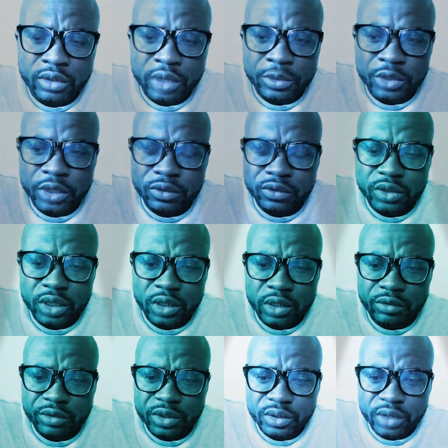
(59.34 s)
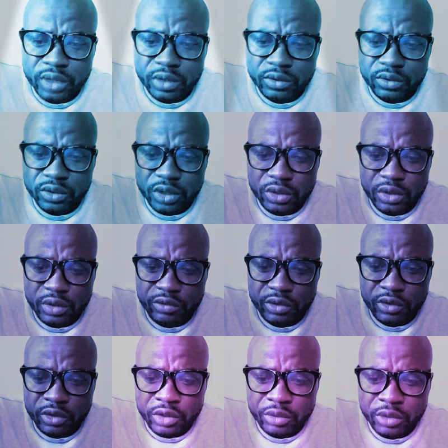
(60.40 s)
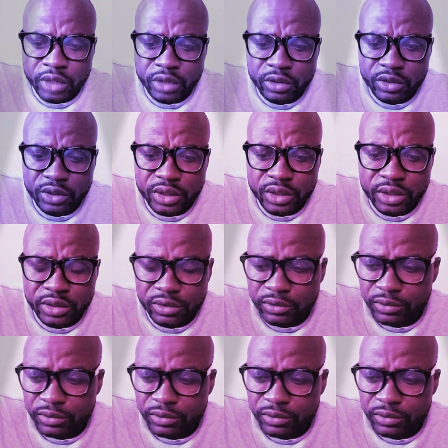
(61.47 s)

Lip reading: what I'm saying, to take care of a grown man, her son.